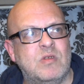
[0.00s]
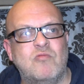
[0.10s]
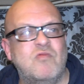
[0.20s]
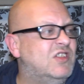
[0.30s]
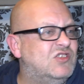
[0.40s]

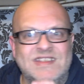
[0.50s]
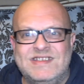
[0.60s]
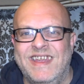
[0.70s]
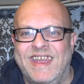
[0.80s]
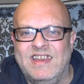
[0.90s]
reaches
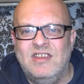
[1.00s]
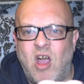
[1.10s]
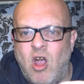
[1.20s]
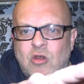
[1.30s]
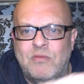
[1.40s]
in
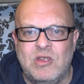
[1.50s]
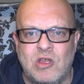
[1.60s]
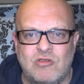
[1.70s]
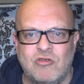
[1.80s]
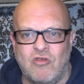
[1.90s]
over
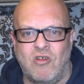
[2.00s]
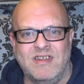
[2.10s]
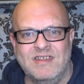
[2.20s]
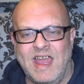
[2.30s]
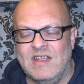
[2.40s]
you to try
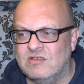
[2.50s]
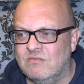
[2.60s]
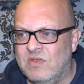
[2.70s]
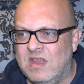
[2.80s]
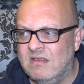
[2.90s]
and get
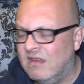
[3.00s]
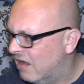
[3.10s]
something.